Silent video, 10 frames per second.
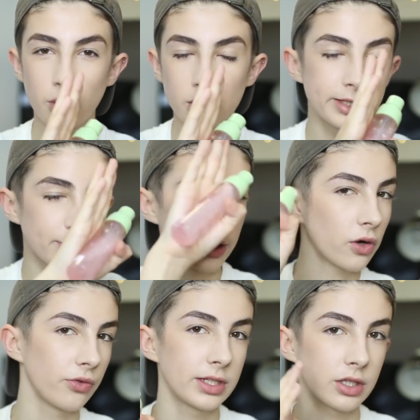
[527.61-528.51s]
So I'll spray
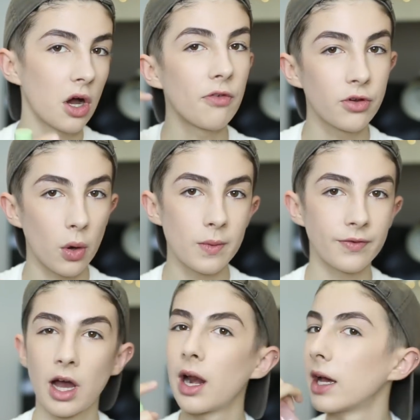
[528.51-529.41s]
it on this half, go in
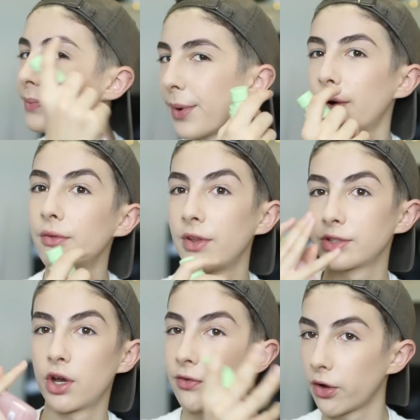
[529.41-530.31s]
with highlight, spray it on
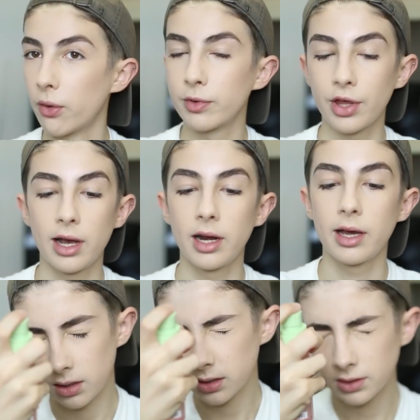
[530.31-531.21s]
this half, go in with
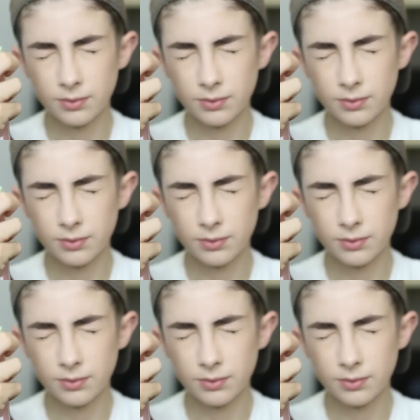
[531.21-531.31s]
highlight.